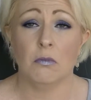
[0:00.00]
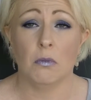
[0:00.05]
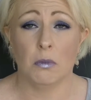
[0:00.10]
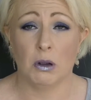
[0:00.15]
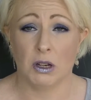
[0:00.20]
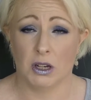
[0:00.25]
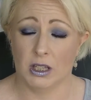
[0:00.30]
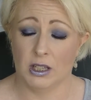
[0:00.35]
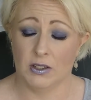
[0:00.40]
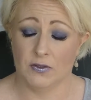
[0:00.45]

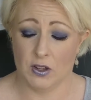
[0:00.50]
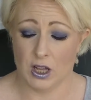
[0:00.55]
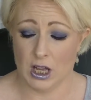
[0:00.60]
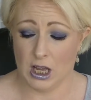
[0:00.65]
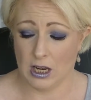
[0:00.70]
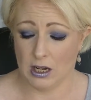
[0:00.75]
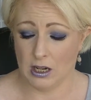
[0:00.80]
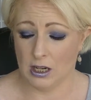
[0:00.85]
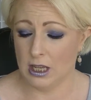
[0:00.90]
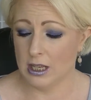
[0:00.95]
But it's
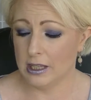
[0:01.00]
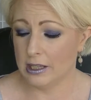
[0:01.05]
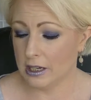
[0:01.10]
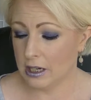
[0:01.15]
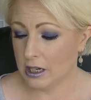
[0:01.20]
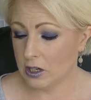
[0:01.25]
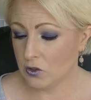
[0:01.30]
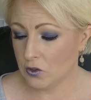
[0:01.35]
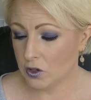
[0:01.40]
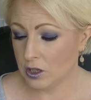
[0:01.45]
fine. It's an
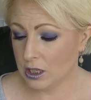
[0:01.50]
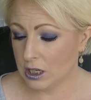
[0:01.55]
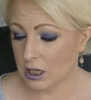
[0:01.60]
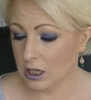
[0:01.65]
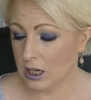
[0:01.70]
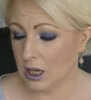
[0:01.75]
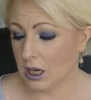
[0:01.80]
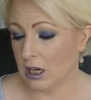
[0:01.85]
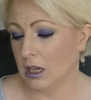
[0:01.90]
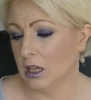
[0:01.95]
interesting
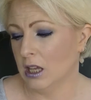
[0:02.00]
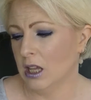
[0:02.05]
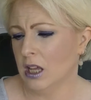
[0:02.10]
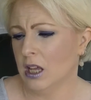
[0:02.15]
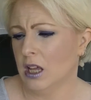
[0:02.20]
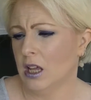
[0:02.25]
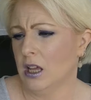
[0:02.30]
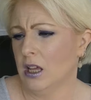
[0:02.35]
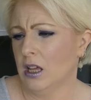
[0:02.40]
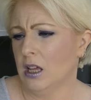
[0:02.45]
colour.
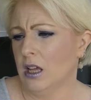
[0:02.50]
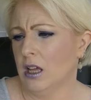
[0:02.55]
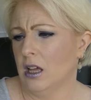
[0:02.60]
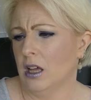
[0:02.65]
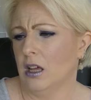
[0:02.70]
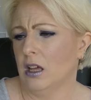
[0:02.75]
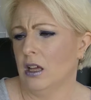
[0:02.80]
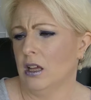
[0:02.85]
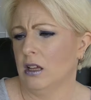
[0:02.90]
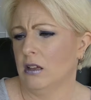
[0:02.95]

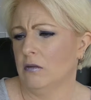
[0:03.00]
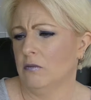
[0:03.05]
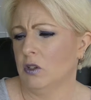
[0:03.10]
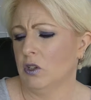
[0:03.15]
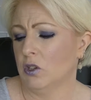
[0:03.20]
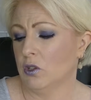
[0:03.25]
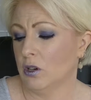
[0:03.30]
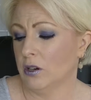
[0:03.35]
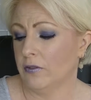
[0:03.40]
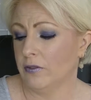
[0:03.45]

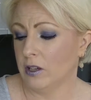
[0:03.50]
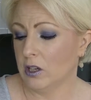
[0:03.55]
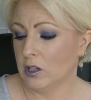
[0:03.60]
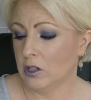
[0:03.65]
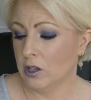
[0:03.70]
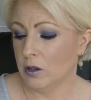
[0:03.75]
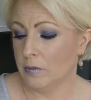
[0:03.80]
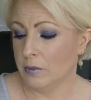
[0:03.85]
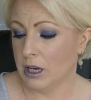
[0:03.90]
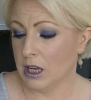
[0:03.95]
Not sure if I got
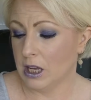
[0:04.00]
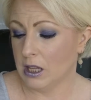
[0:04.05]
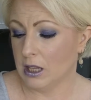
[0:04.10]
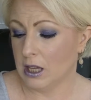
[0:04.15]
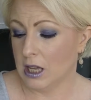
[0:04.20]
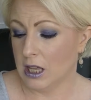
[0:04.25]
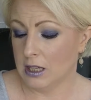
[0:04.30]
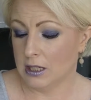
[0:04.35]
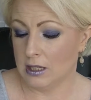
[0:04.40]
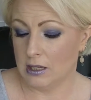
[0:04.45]
too many other
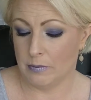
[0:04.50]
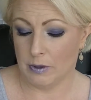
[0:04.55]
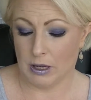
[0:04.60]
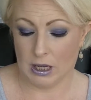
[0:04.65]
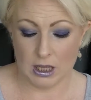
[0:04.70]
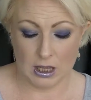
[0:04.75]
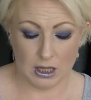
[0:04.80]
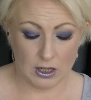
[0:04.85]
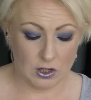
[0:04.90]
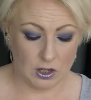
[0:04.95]
colours in my
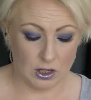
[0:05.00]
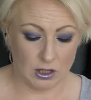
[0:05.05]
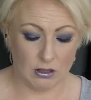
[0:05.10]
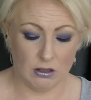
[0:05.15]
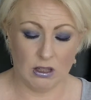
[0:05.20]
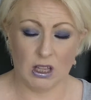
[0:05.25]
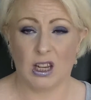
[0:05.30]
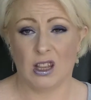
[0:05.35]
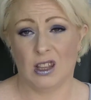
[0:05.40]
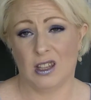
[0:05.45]
collection
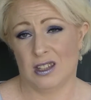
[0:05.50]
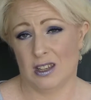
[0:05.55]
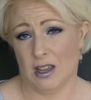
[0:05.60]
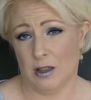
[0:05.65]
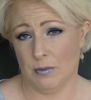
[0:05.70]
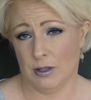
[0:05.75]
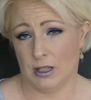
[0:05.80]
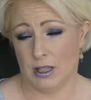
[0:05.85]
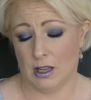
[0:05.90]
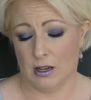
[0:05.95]
that are the
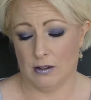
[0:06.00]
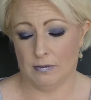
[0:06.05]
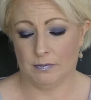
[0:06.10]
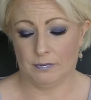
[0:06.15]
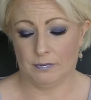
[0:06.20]
same as that.